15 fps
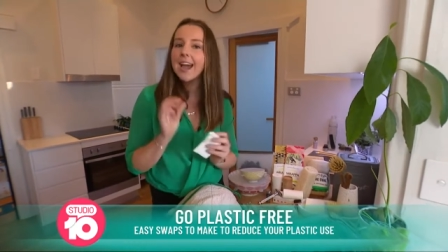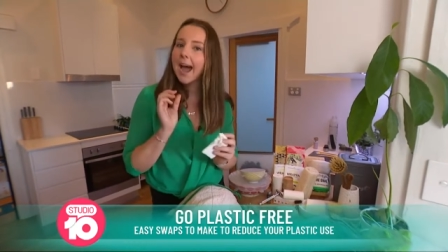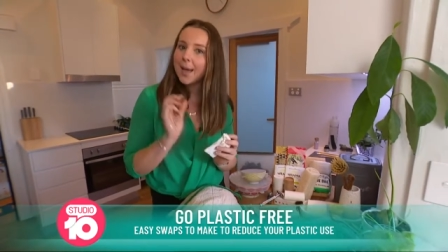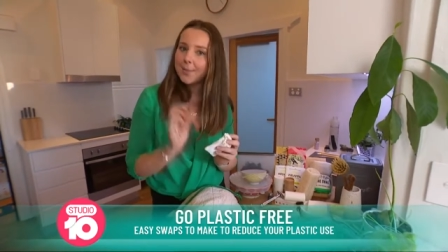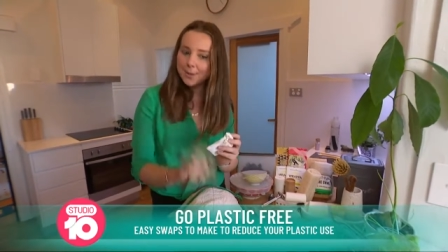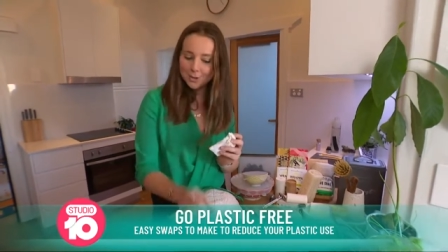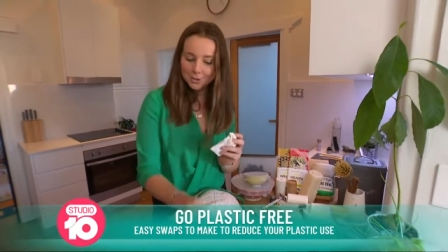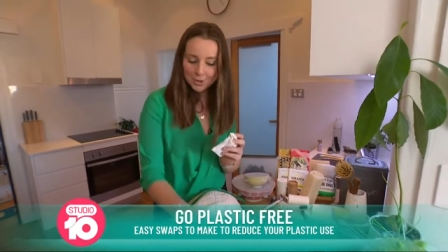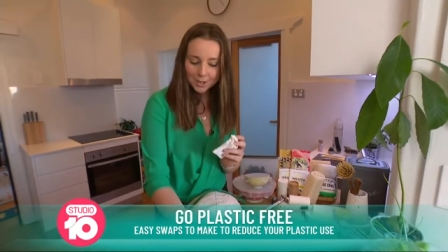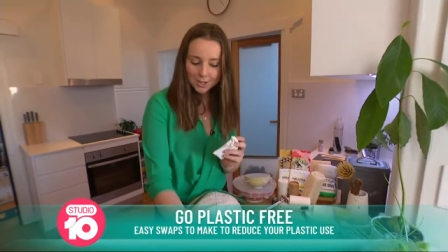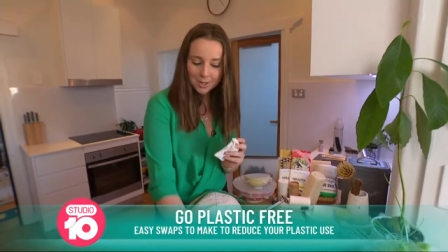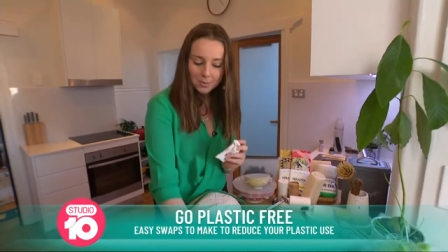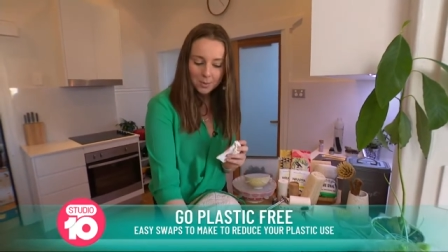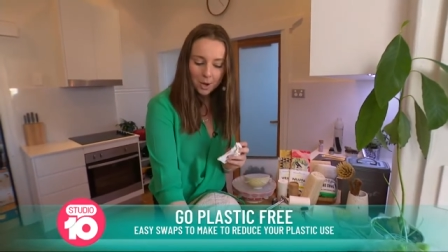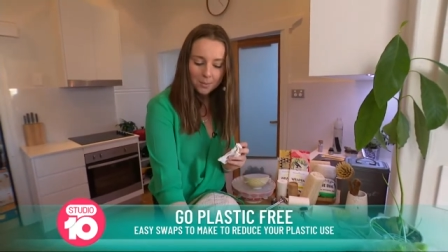And then you
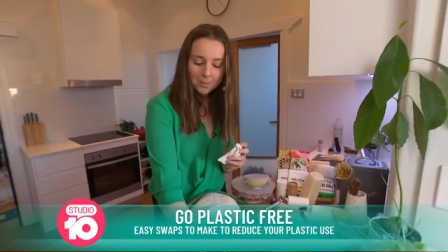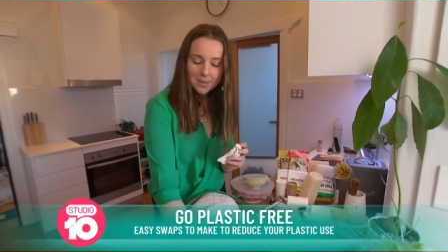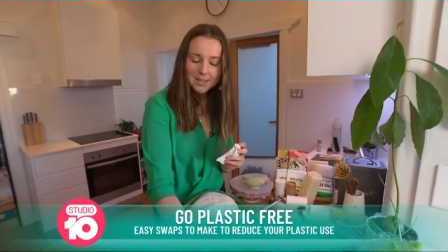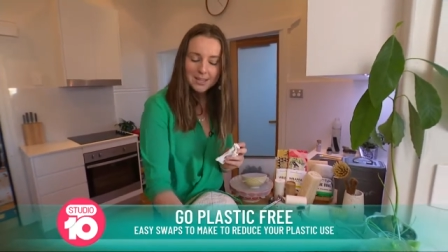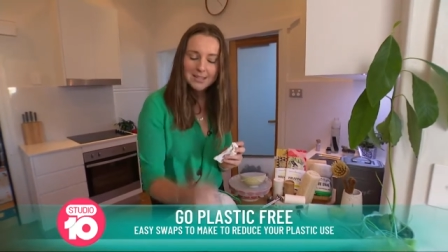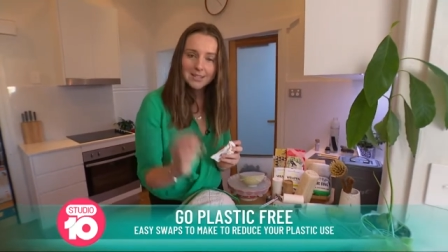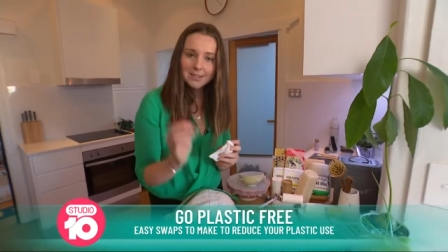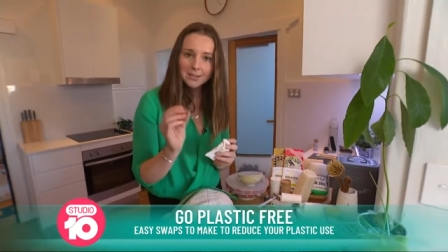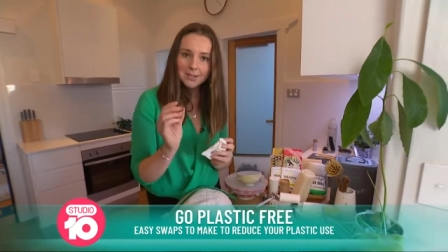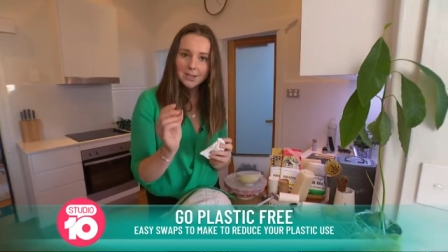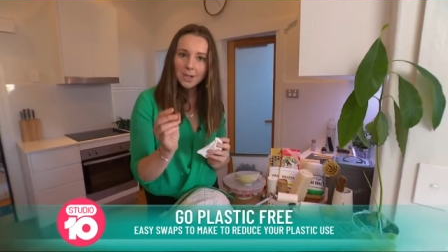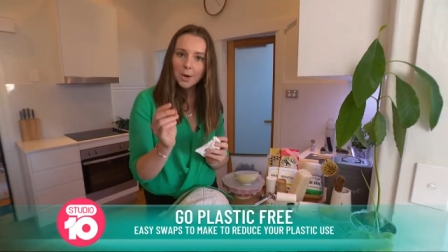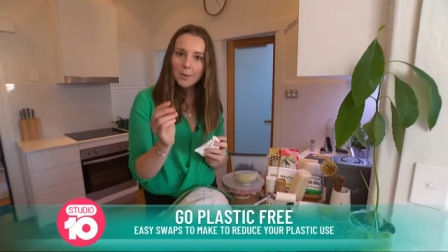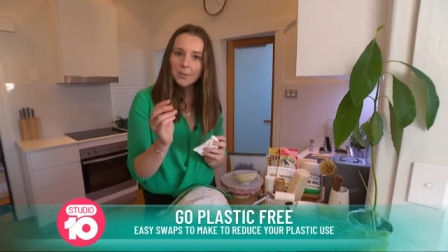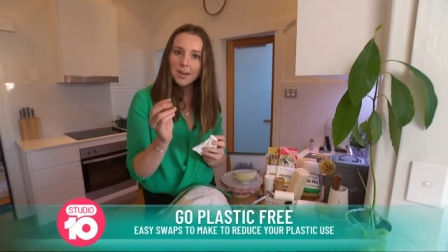just pop these little
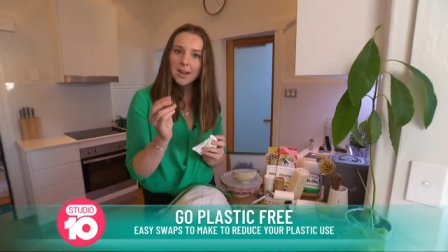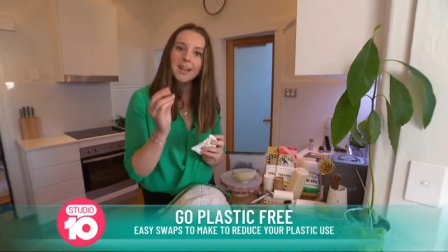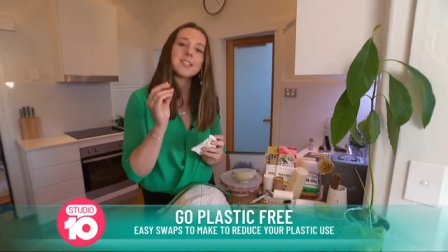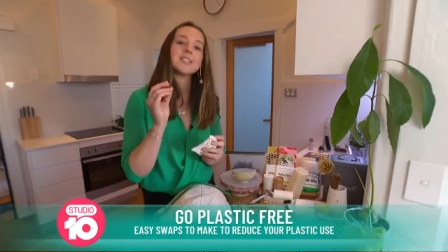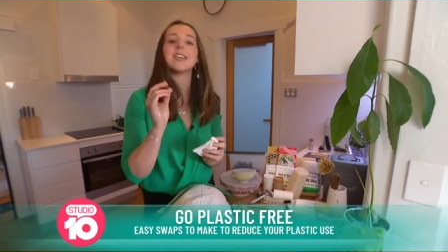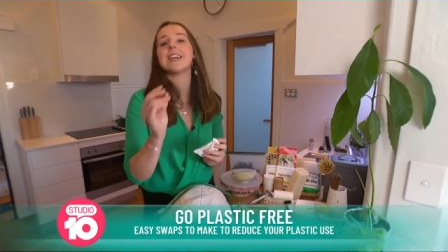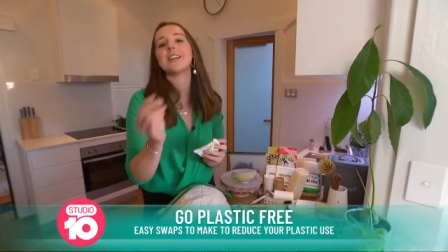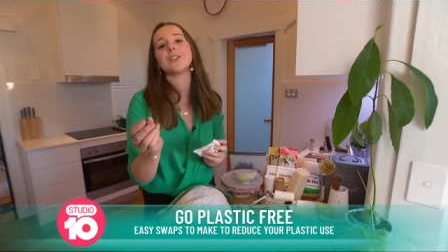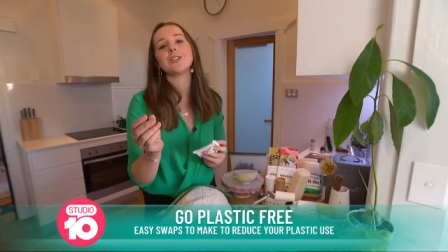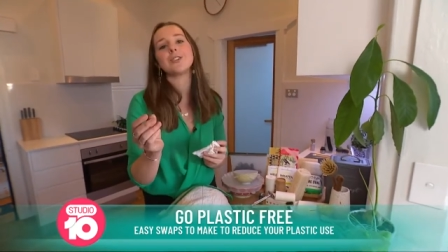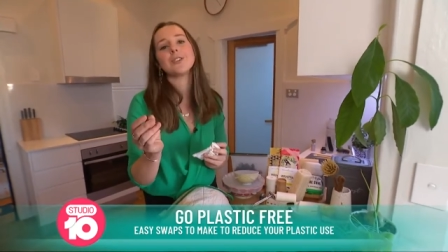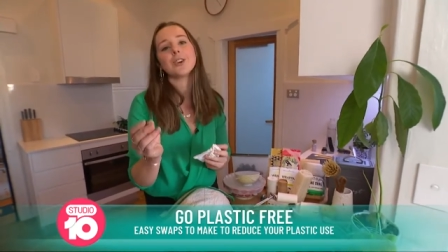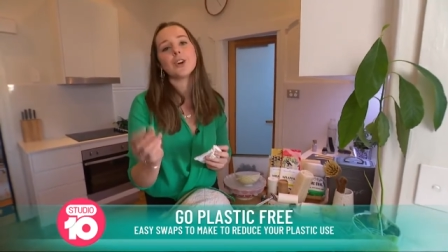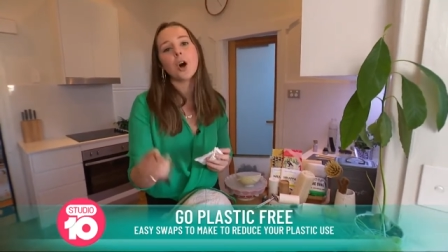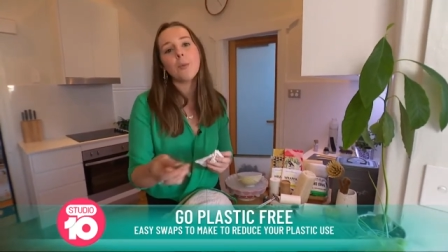soap nuts into
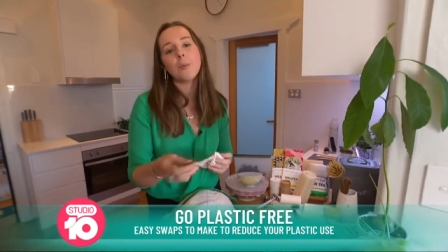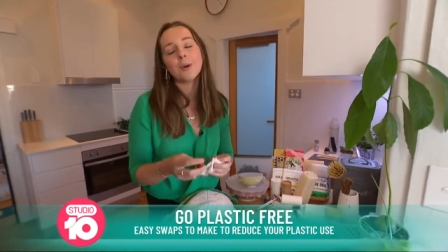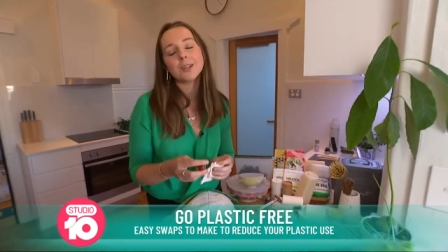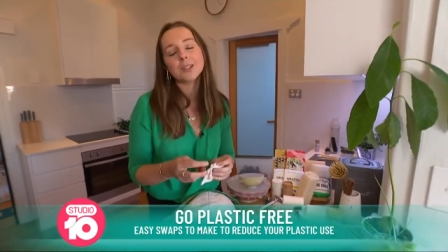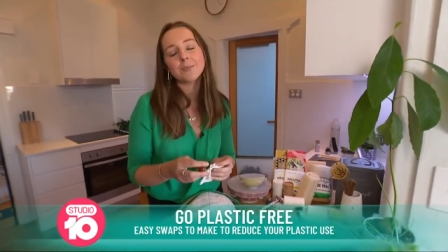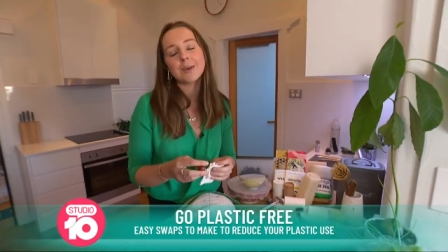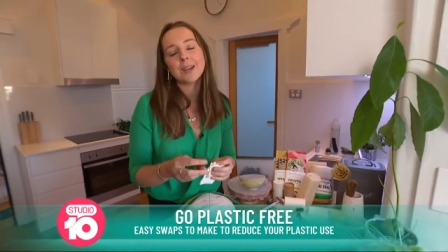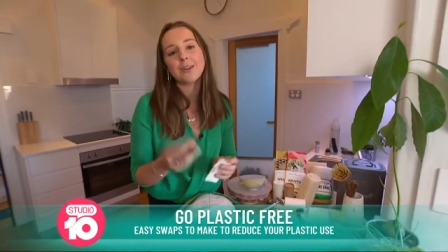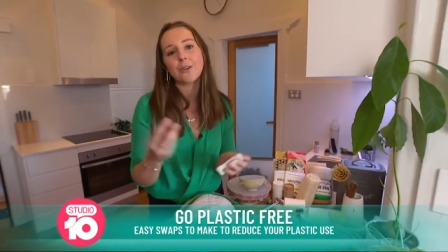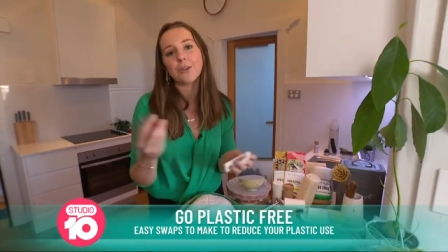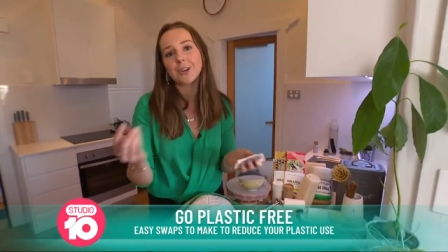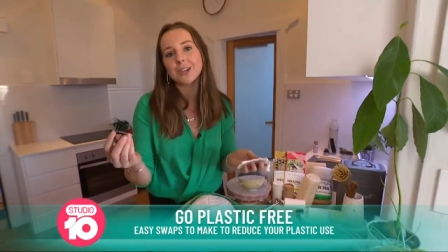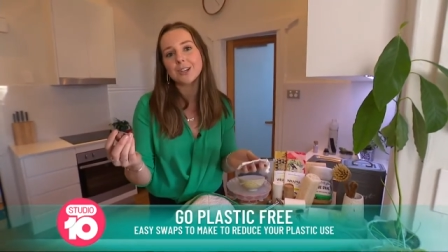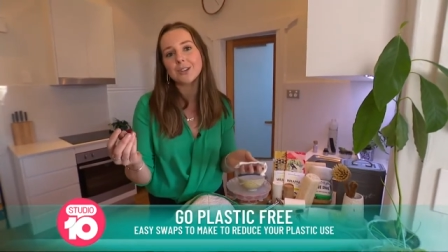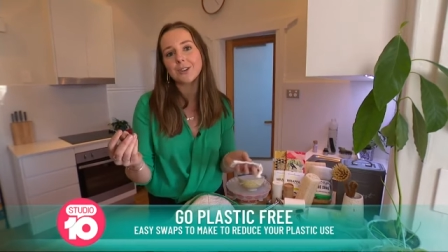the compost bin
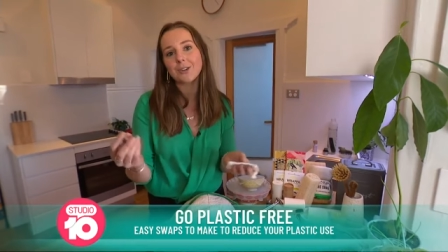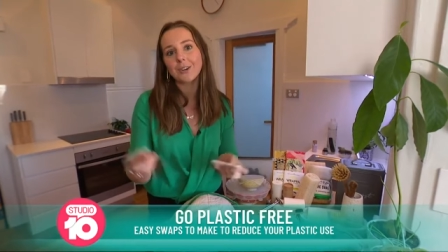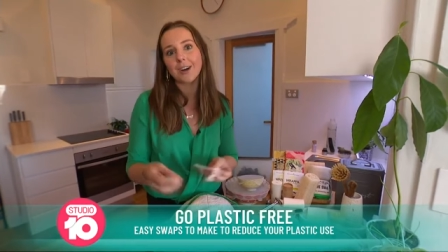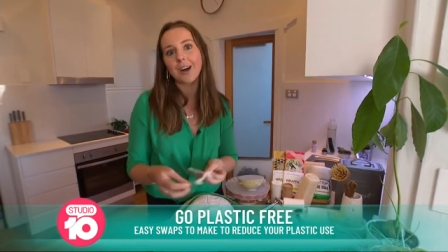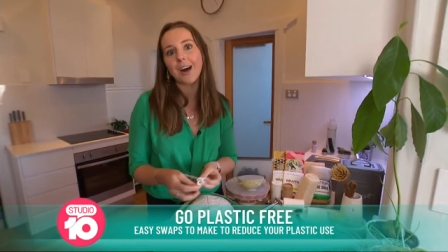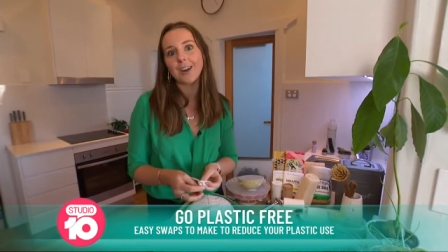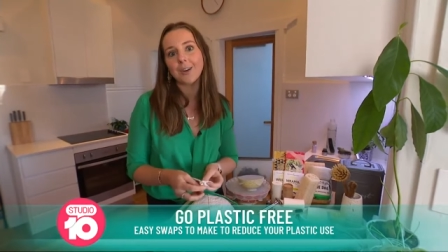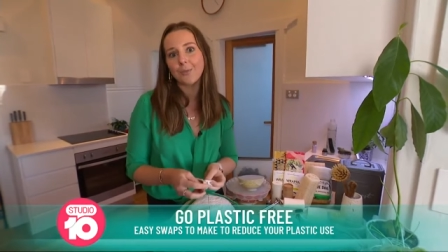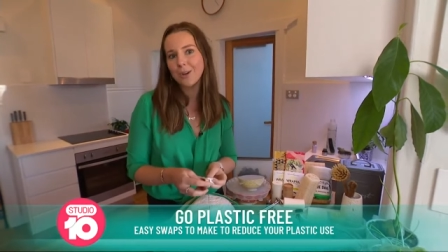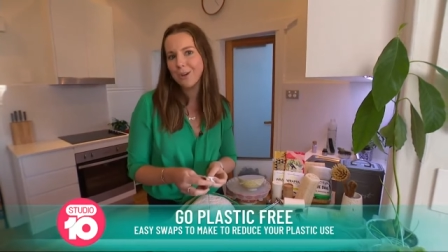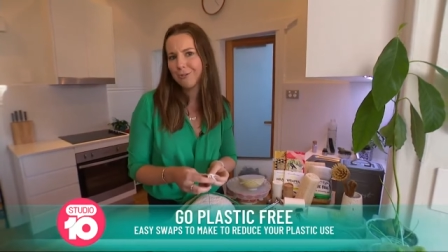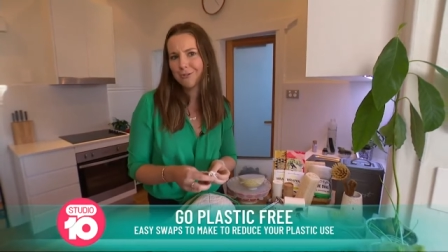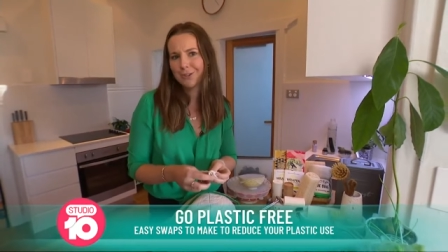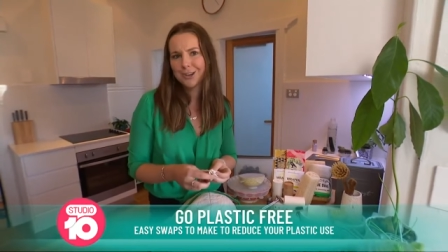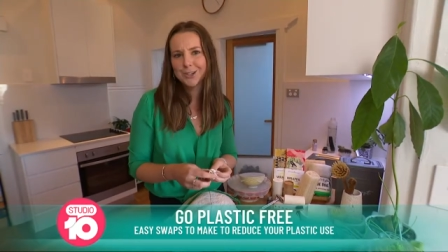or into your garden when
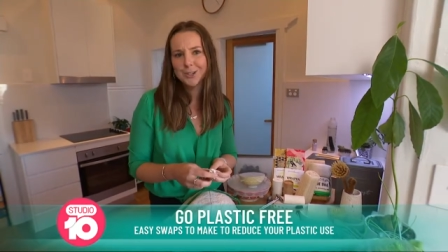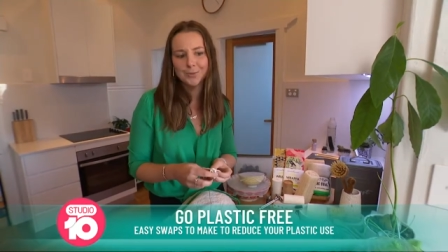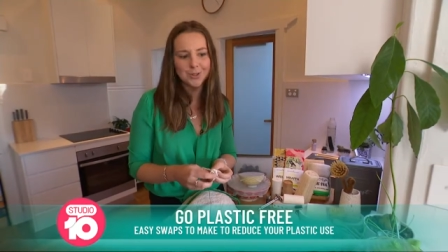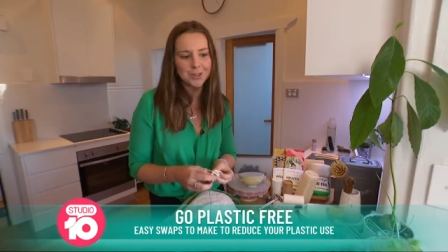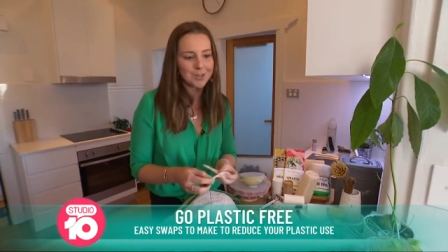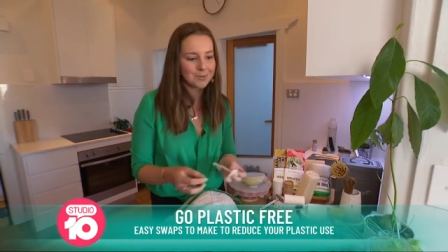you're finished with them.